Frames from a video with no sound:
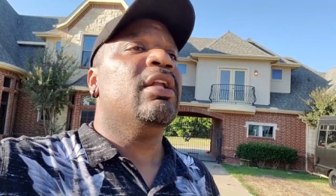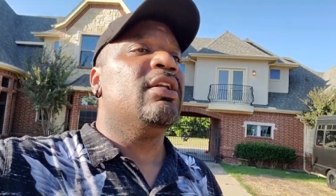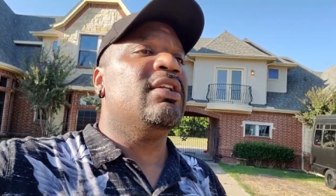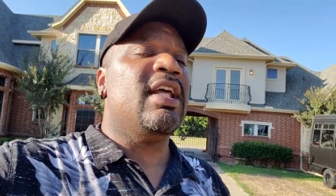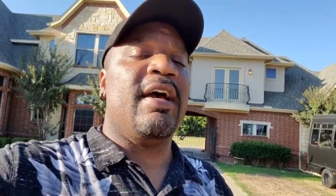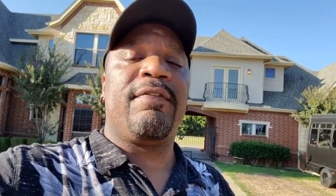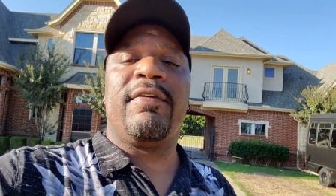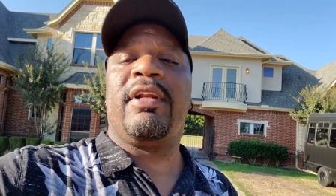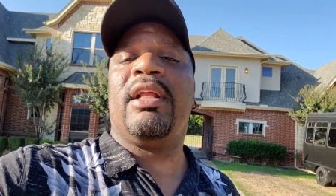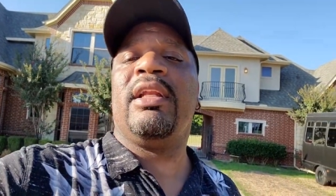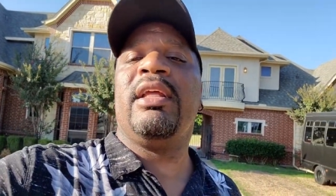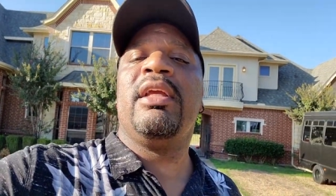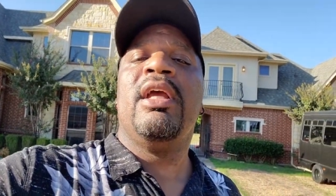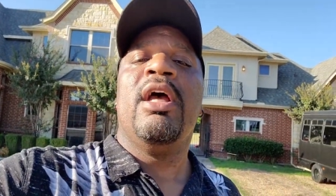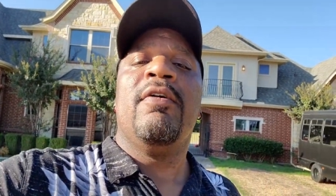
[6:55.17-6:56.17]

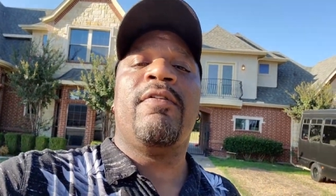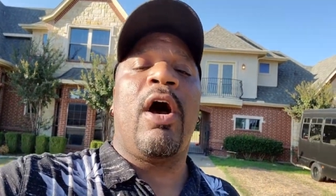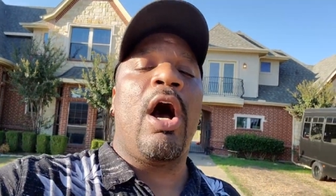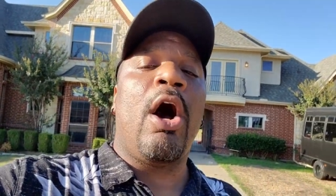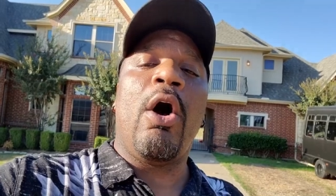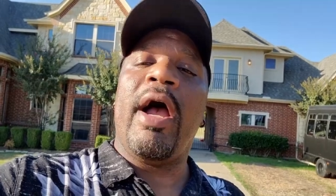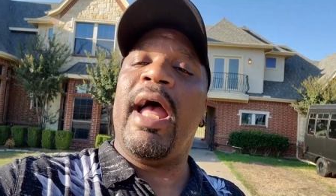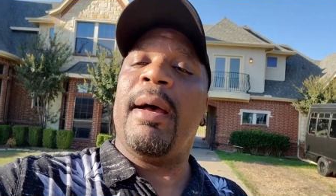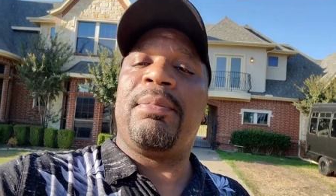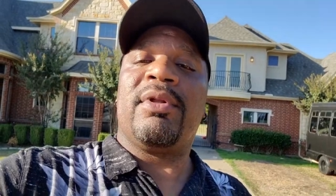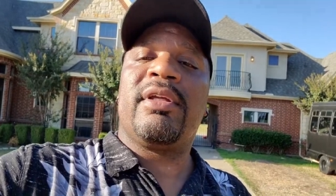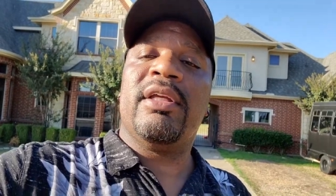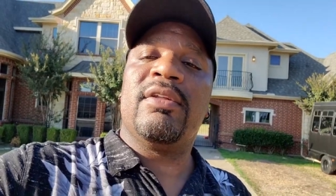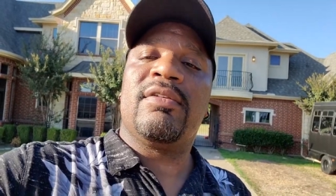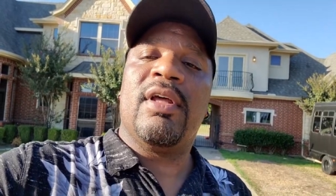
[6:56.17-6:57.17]
Definitely for all
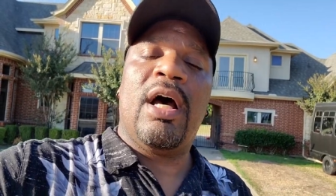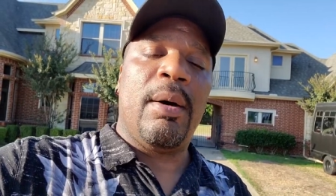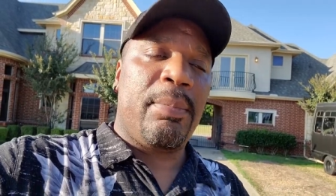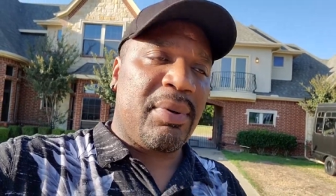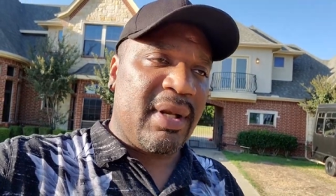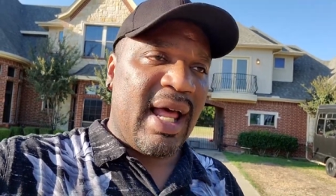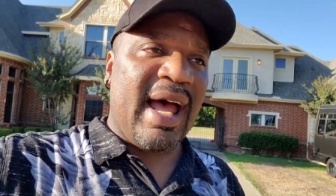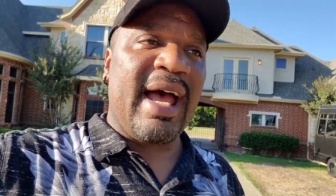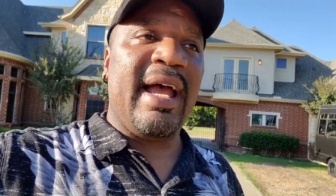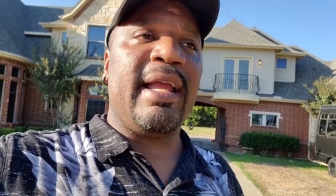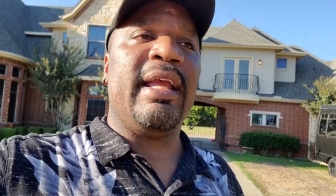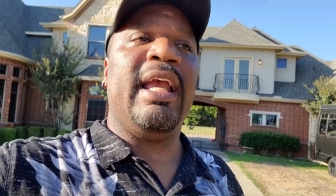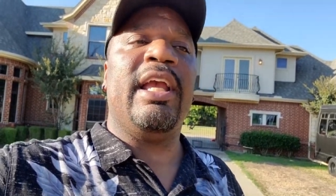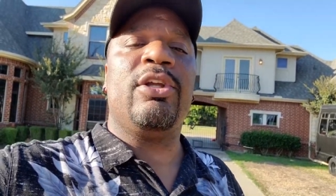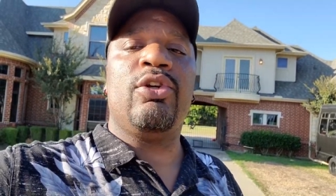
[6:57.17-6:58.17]
applicants, apply
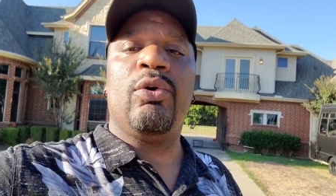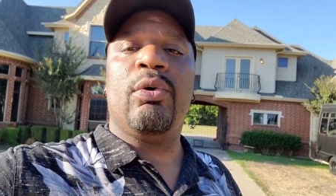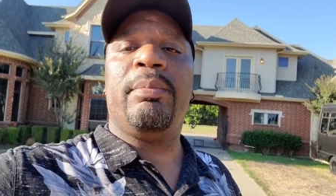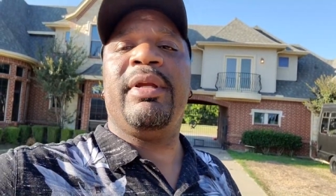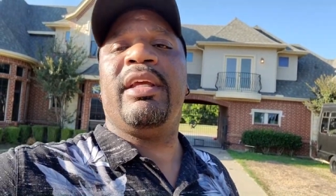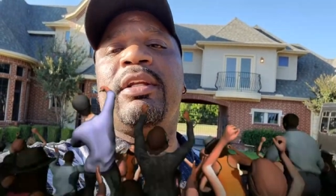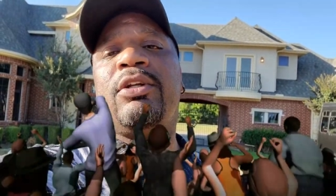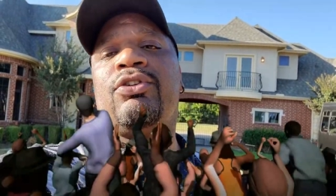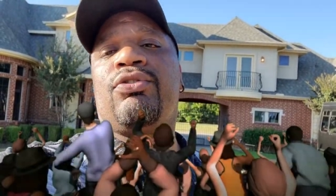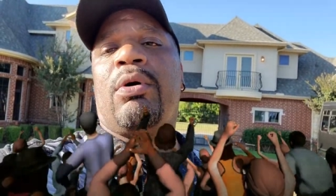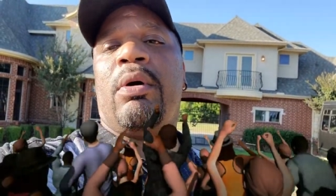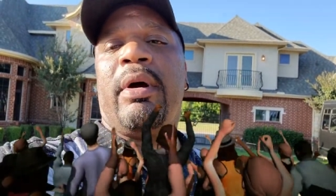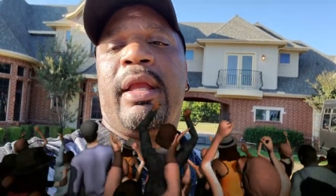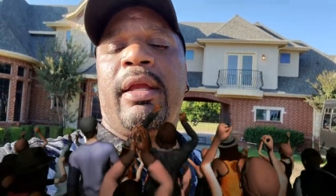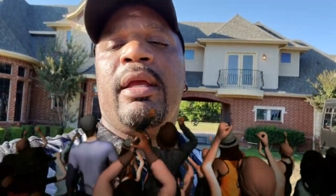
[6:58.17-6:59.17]
and you will be in the
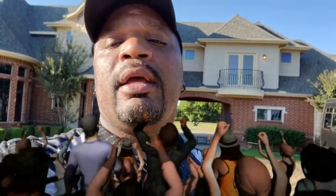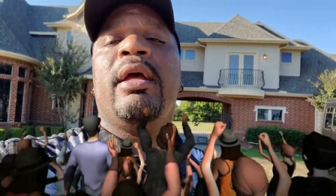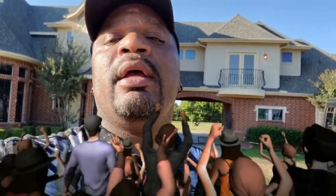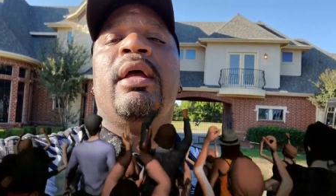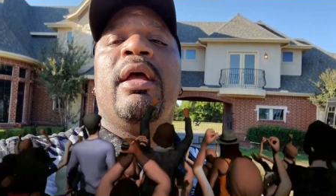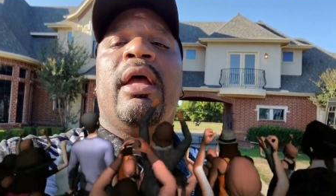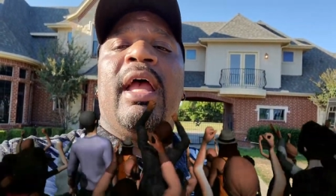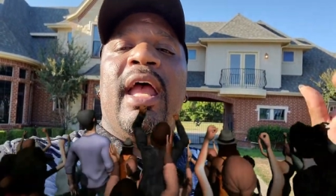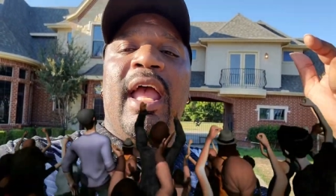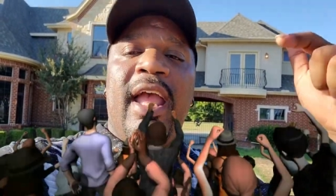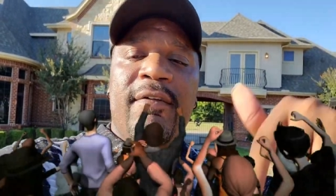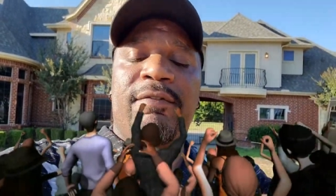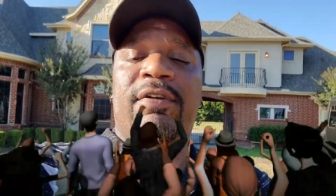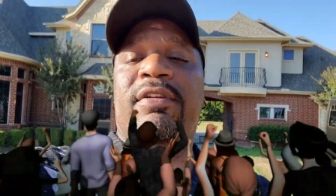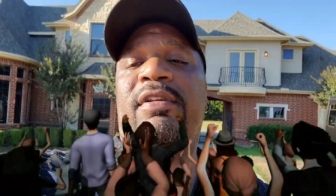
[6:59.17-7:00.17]
drawing
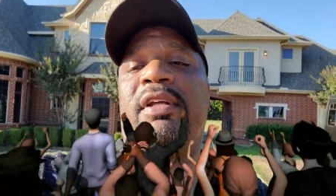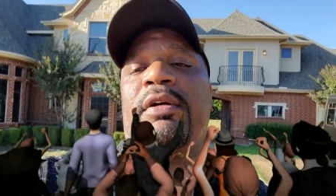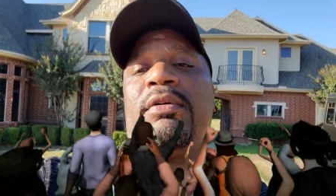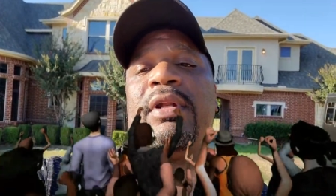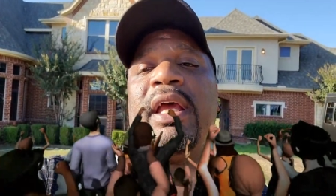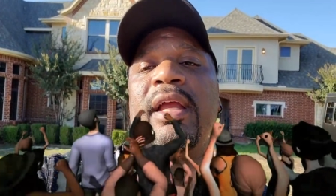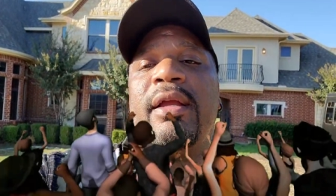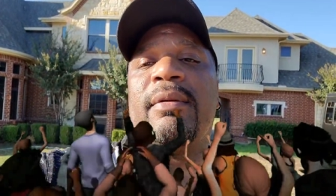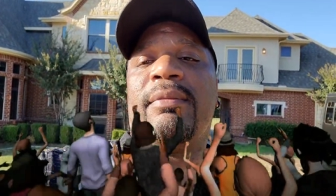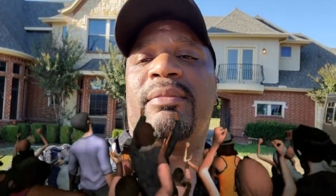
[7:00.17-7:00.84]
every single day.